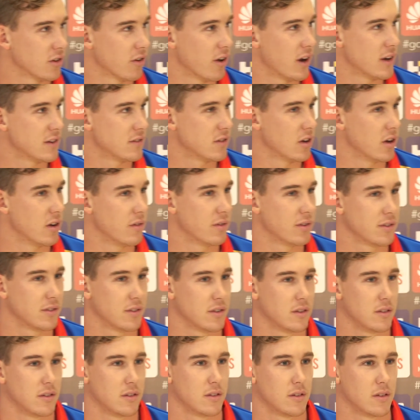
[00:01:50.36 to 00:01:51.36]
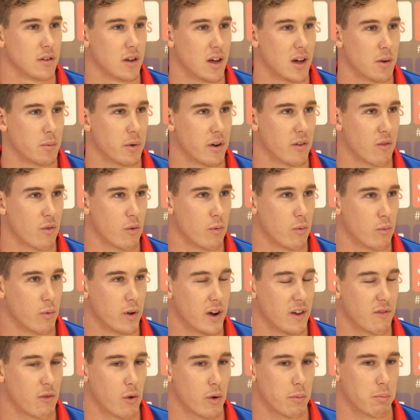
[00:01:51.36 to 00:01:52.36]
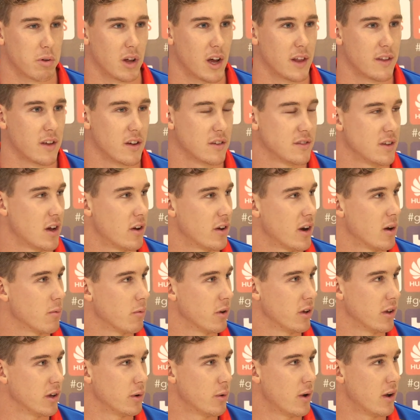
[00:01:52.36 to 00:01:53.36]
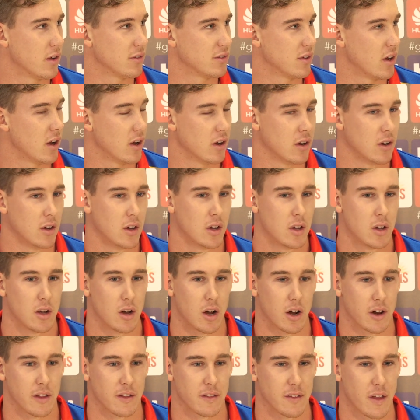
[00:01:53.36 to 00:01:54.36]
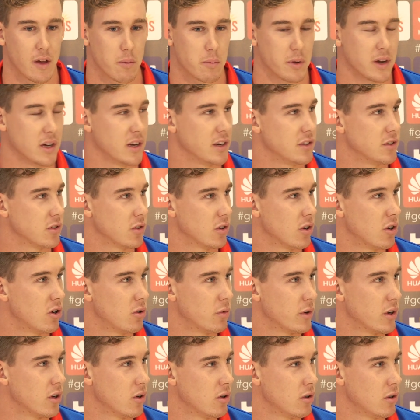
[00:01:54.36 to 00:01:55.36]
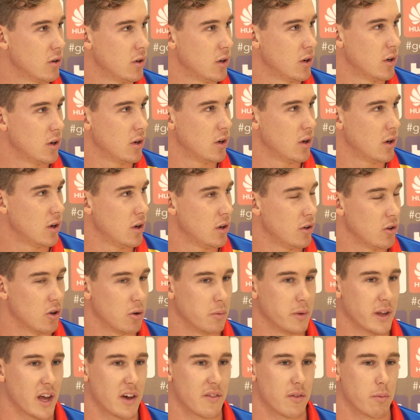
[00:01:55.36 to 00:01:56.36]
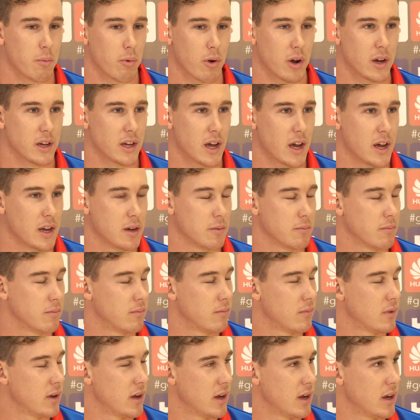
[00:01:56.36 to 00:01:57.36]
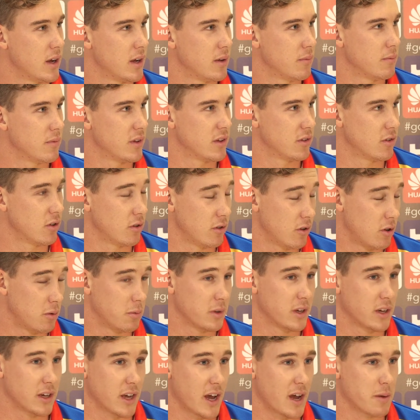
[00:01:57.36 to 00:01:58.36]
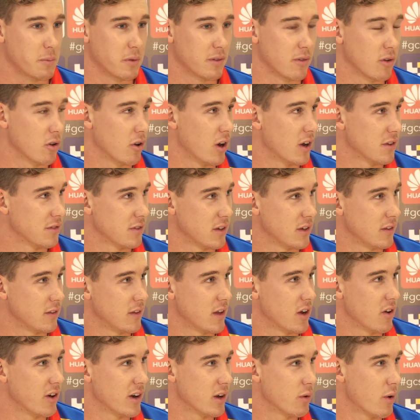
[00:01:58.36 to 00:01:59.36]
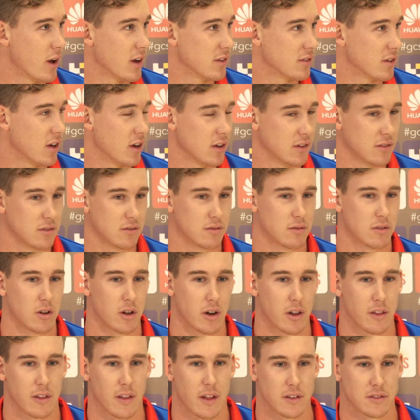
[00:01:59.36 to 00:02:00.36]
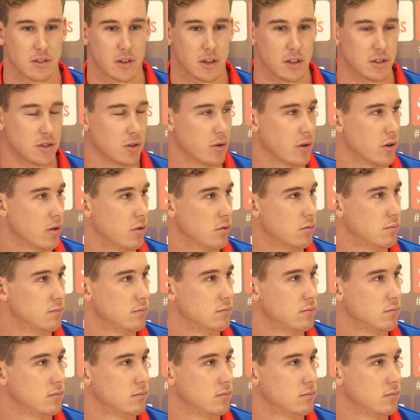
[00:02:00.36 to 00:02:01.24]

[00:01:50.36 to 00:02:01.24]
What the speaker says: a great surface, and whenever we played there, it's held up really well, so I don't think that'll be an issue at all. We all normally have a pre-game. There's normally a game before us in there anyway, so it's, I don't think that's an issue at all.